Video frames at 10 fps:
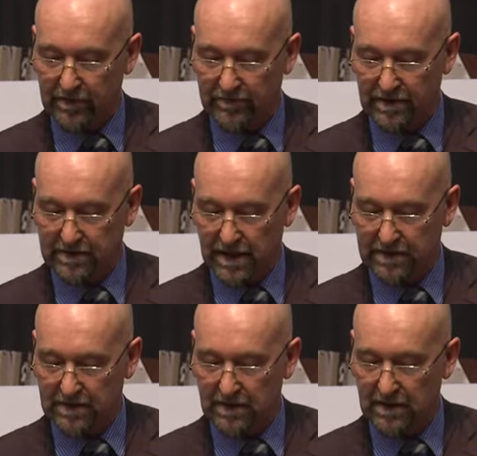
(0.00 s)
of
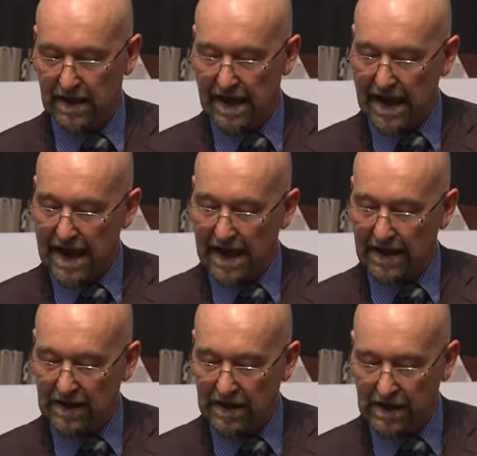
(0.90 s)
disaster and are
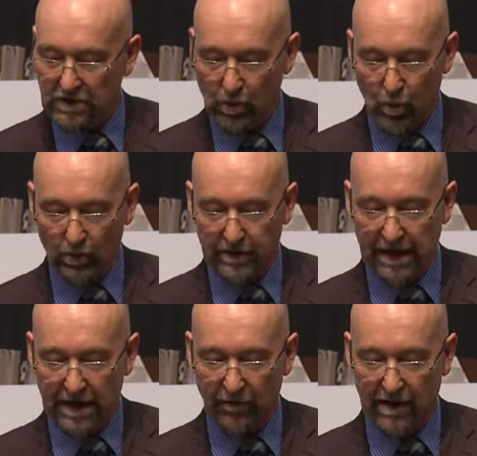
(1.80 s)
key to
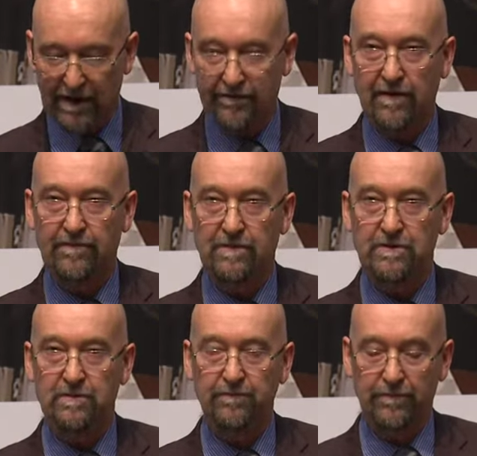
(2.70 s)
coordinating relief
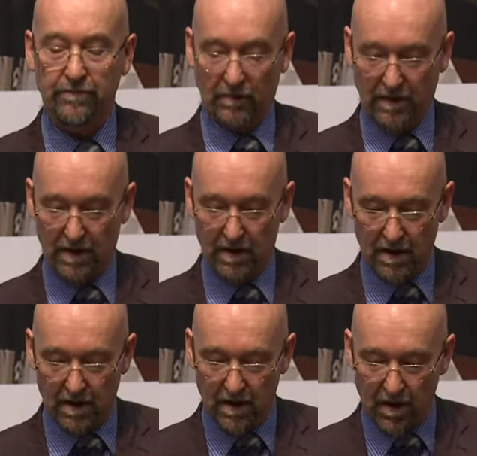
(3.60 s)
efforts.
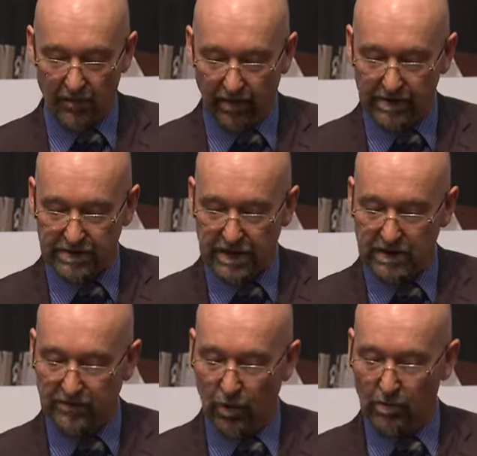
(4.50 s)

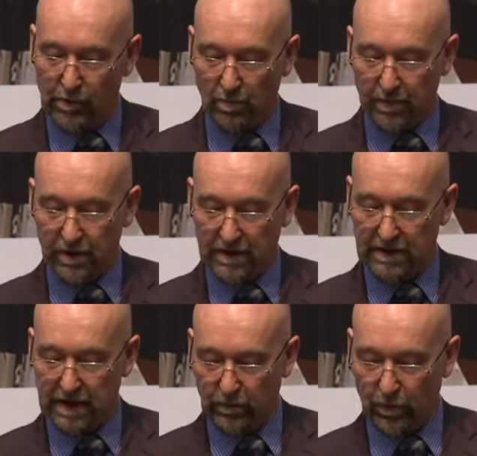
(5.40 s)
Volunteers form community
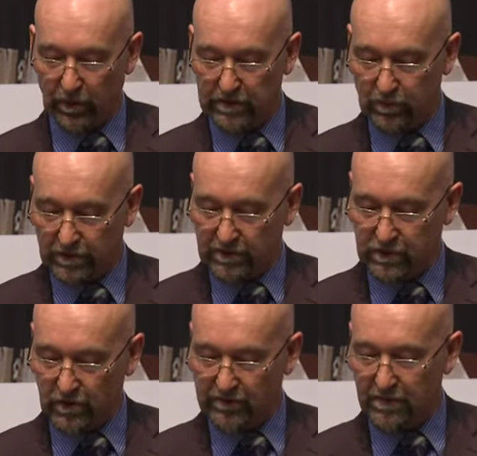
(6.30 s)
networks which
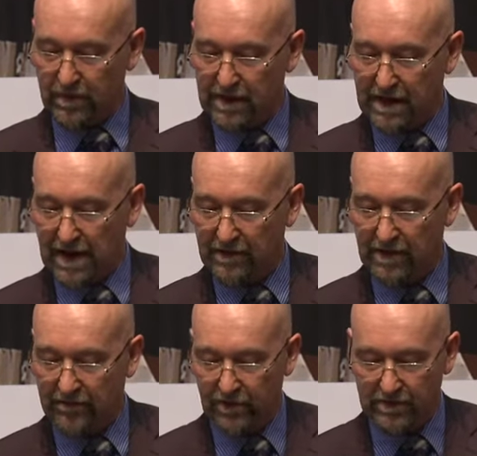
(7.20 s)
serve to mitigate the
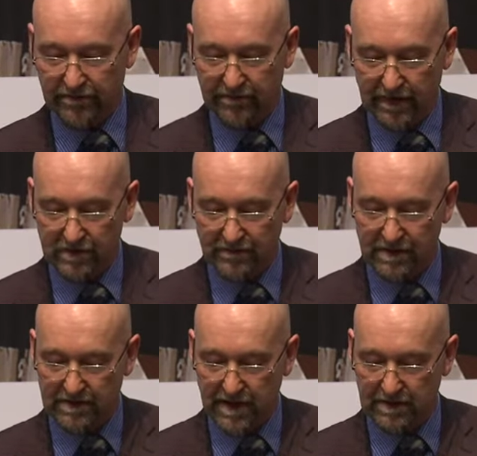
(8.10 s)
adverse effects of
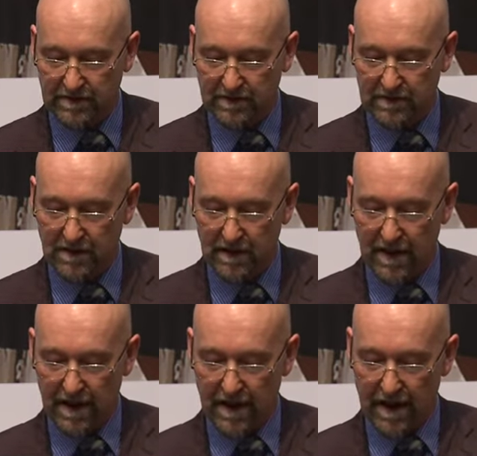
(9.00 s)
disasters
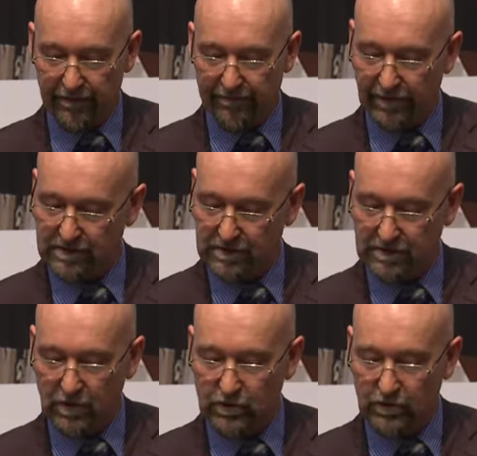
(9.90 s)
and foster
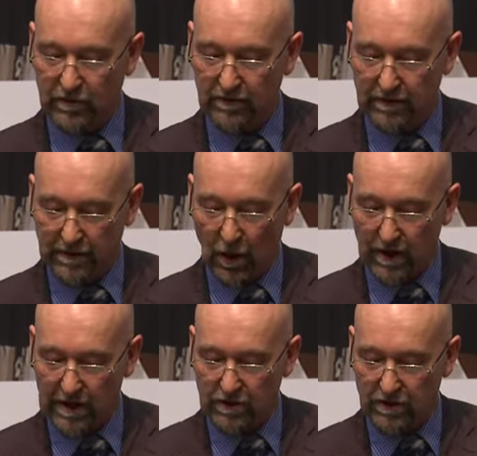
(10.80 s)
social
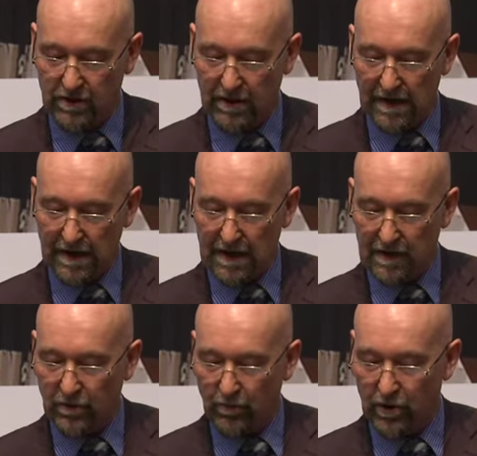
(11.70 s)
cohesion
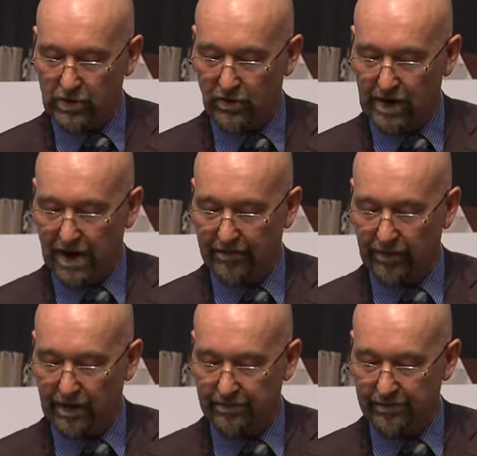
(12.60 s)
in the road to recovery.